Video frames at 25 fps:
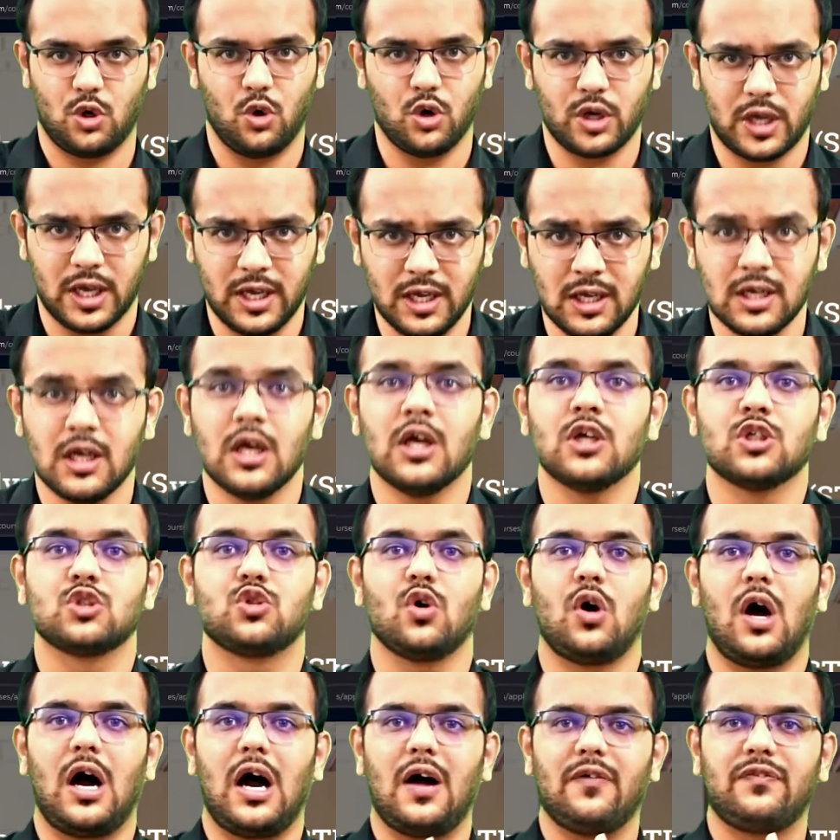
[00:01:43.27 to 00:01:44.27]
Okay,
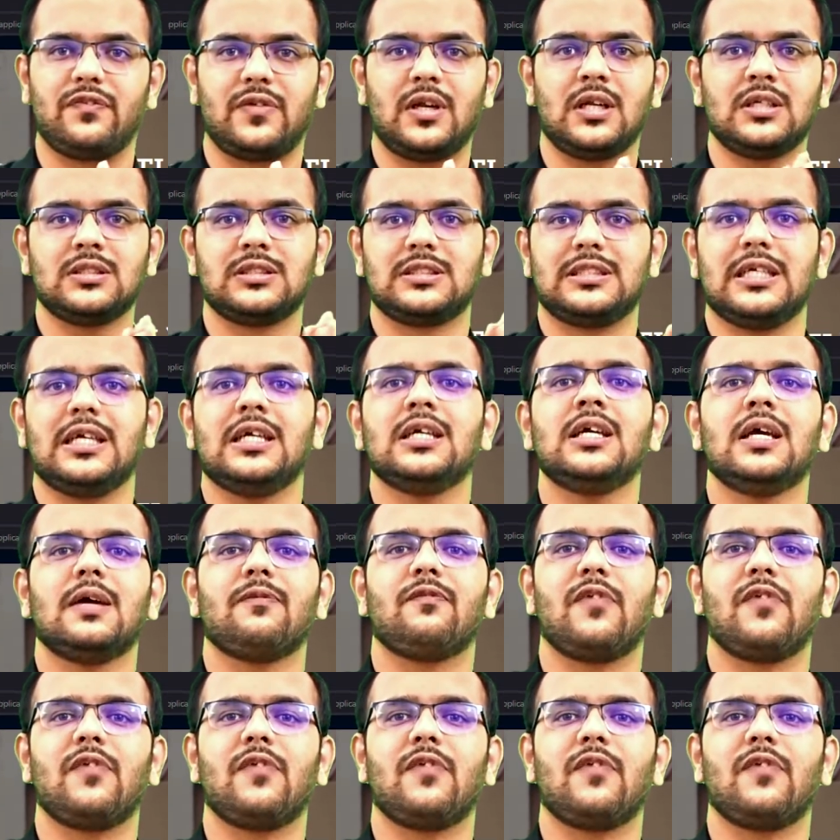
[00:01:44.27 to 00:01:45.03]
so after seeing